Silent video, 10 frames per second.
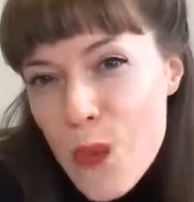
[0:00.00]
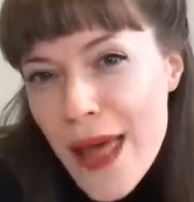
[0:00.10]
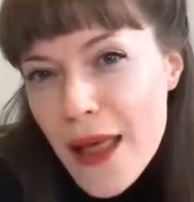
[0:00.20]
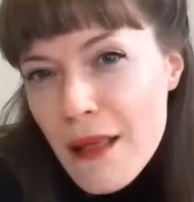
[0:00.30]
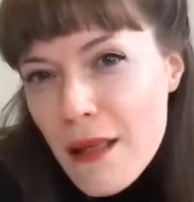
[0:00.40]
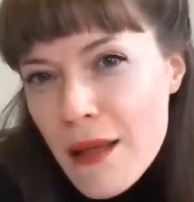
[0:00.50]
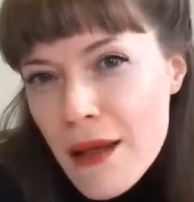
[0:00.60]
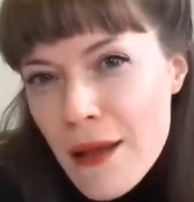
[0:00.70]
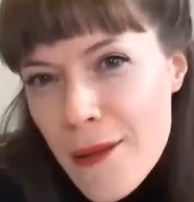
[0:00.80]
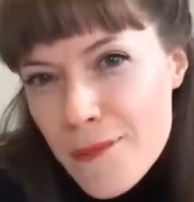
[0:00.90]
well?
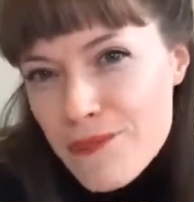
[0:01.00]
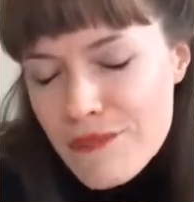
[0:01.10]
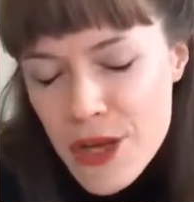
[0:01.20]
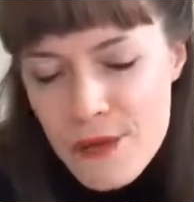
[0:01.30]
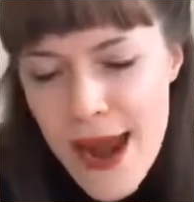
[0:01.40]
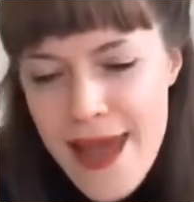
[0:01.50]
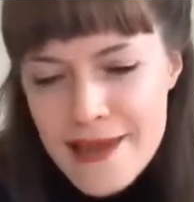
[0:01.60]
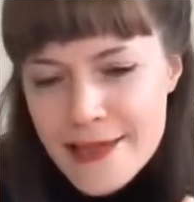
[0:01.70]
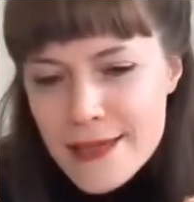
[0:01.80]
Great.